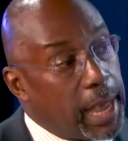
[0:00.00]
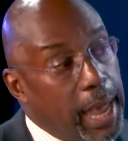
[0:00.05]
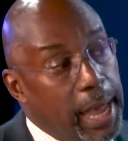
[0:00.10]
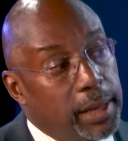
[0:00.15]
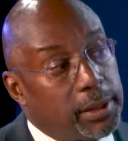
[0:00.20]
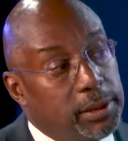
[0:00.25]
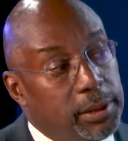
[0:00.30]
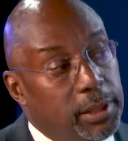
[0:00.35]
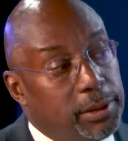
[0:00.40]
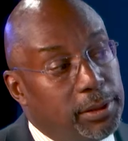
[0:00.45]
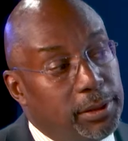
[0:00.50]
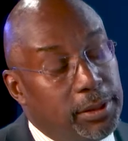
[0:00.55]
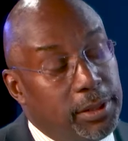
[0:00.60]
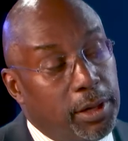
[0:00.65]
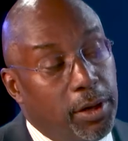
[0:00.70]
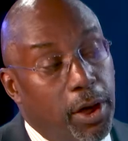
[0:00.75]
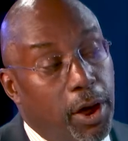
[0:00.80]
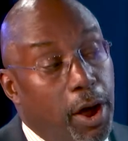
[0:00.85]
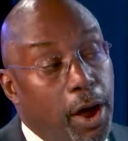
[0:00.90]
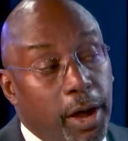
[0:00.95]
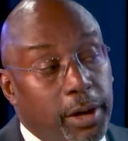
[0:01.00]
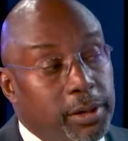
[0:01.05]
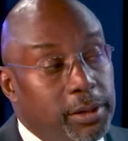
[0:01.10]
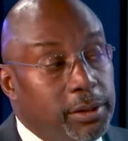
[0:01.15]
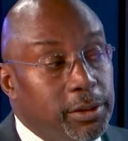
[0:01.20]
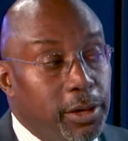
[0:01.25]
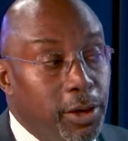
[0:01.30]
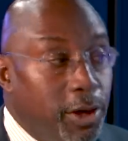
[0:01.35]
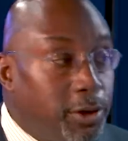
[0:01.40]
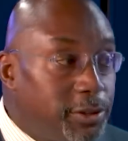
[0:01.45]
access to art
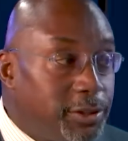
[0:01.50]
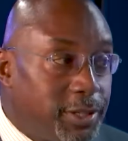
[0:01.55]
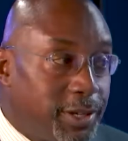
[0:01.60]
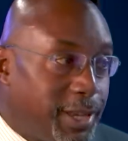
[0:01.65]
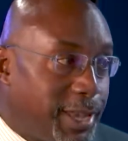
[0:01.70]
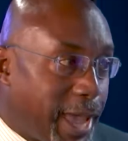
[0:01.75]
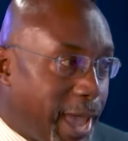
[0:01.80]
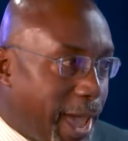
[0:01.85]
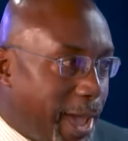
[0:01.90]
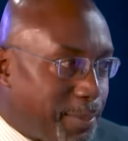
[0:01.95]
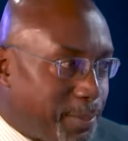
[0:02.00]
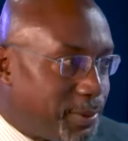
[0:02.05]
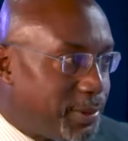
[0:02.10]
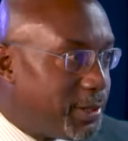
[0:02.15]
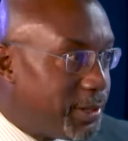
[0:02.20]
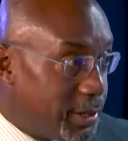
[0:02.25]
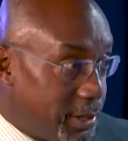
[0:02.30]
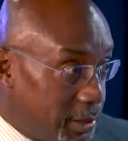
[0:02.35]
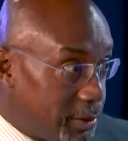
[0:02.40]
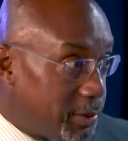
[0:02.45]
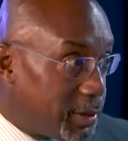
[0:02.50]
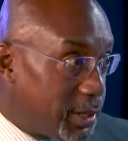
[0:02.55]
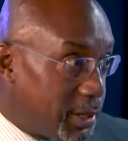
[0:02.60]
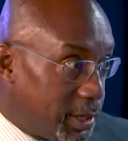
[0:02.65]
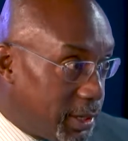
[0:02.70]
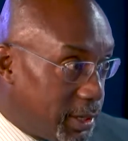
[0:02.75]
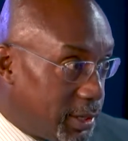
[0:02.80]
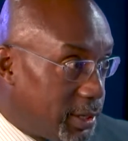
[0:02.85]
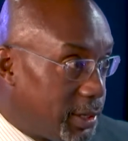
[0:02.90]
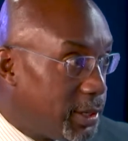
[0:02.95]
and culture gap, literally.
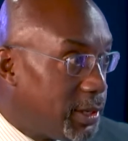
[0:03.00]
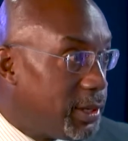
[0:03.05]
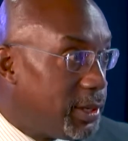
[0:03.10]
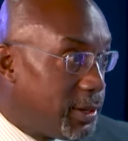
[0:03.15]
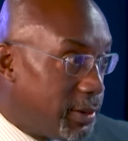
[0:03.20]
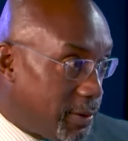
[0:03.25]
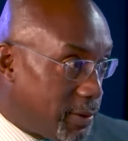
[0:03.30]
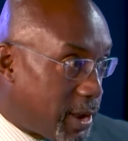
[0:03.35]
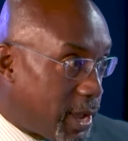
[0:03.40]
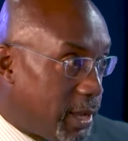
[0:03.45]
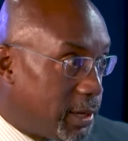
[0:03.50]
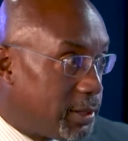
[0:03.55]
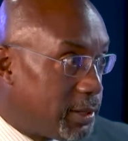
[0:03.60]
That's right.